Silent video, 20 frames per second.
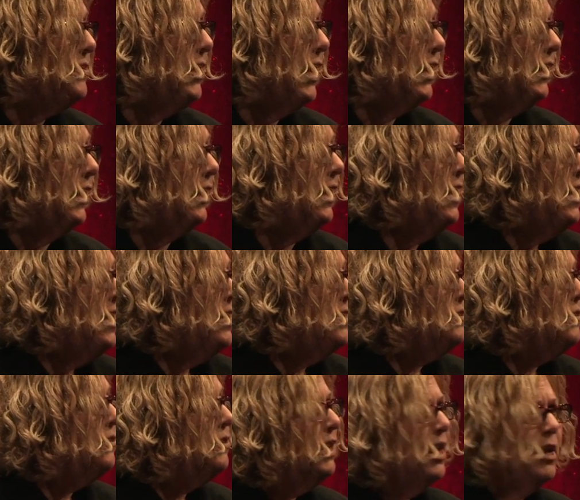tracking.
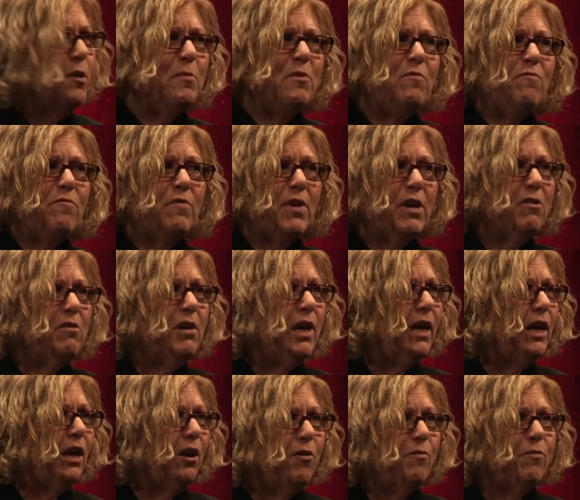So you got to be very
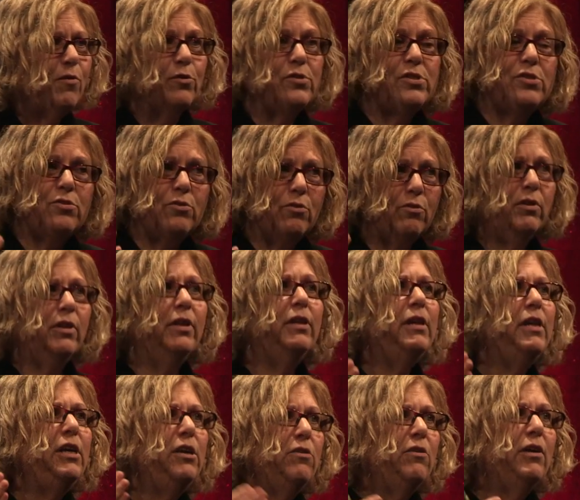careful.
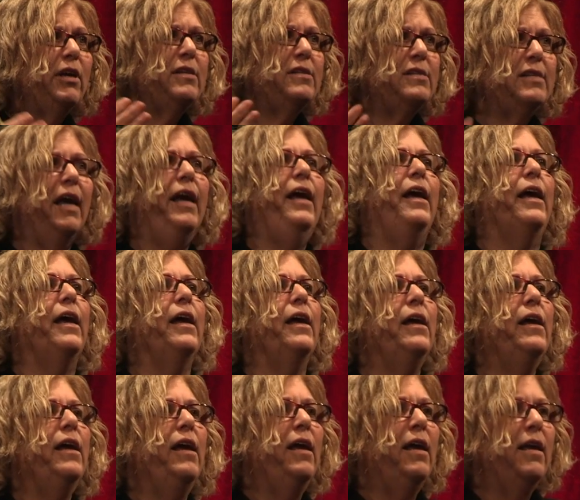Certainly you can
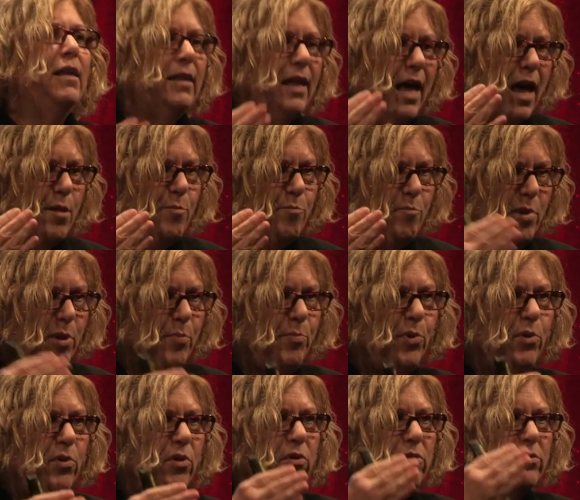say that
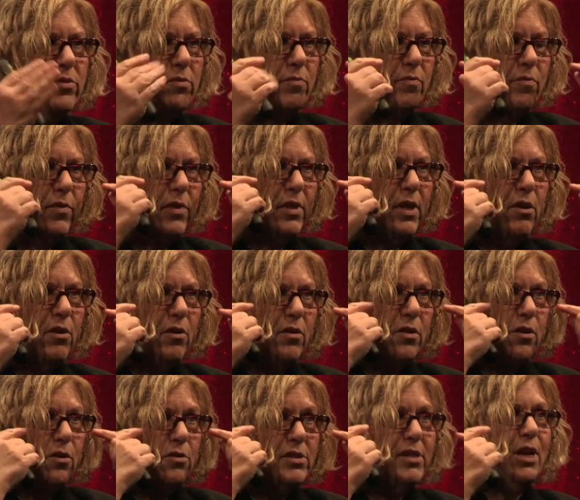people's
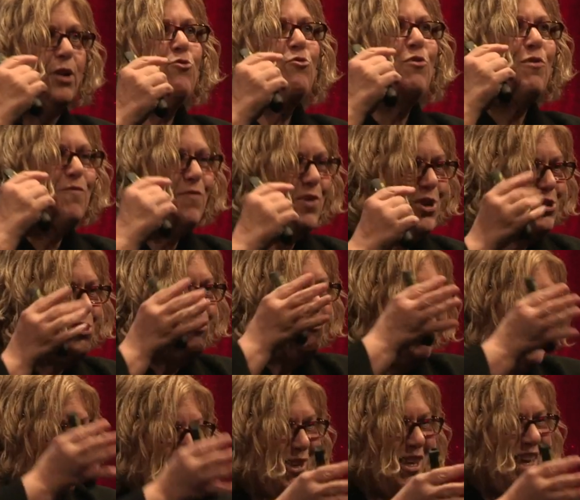their central vision
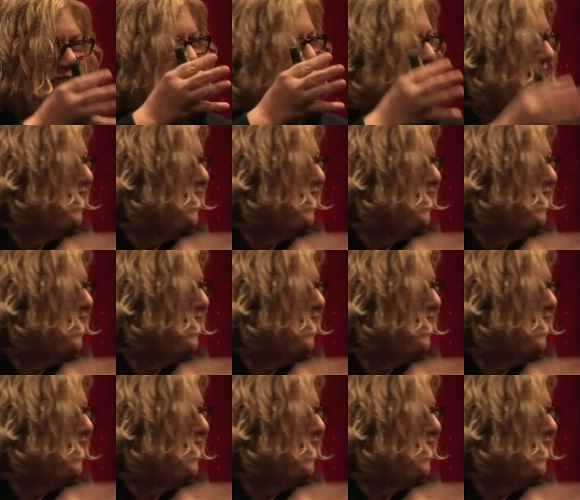was looking